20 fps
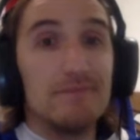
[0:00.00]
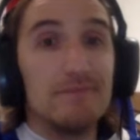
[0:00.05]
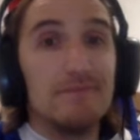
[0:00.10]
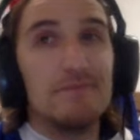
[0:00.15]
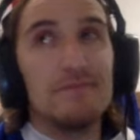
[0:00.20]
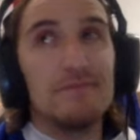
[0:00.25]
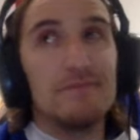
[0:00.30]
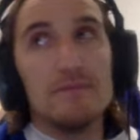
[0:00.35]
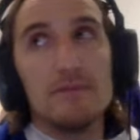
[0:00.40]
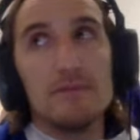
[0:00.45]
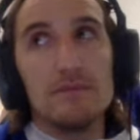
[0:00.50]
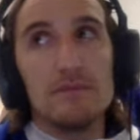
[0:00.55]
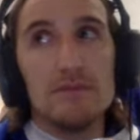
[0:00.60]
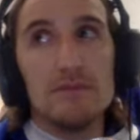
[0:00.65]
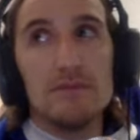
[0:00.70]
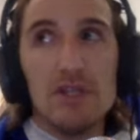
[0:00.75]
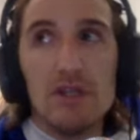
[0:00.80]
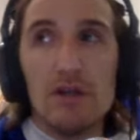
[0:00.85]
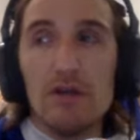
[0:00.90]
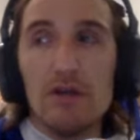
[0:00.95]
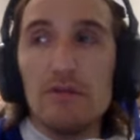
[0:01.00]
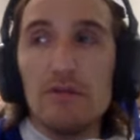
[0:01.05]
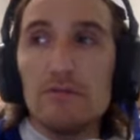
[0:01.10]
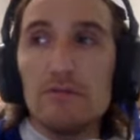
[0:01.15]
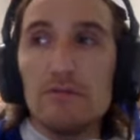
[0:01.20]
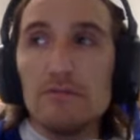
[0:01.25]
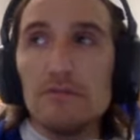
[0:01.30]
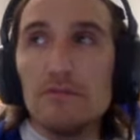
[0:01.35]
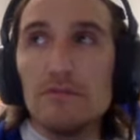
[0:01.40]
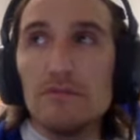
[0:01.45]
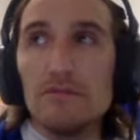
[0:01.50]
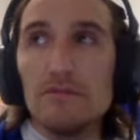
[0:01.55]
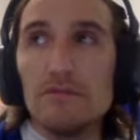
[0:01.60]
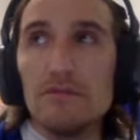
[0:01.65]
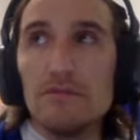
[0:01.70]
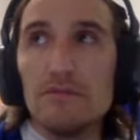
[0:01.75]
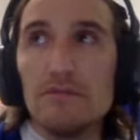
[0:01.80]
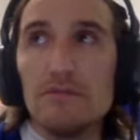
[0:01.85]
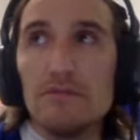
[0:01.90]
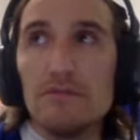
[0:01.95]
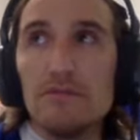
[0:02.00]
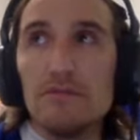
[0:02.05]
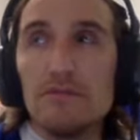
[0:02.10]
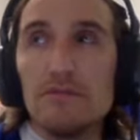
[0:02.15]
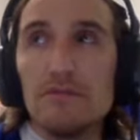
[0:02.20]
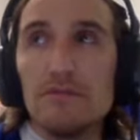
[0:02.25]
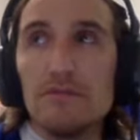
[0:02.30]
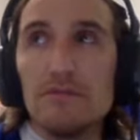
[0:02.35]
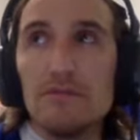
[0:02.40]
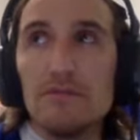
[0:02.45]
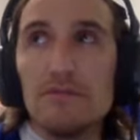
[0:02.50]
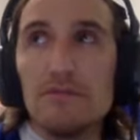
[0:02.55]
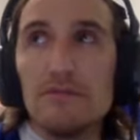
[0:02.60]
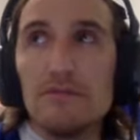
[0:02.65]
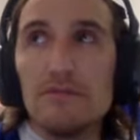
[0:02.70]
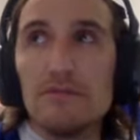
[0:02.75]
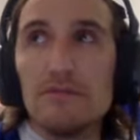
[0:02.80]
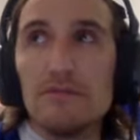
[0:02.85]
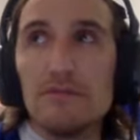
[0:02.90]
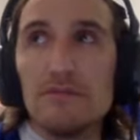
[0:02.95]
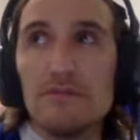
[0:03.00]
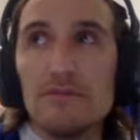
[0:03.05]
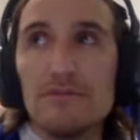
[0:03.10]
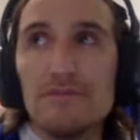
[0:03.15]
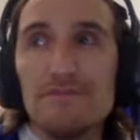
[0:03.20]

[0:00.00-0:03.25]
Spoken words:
Nothing is said.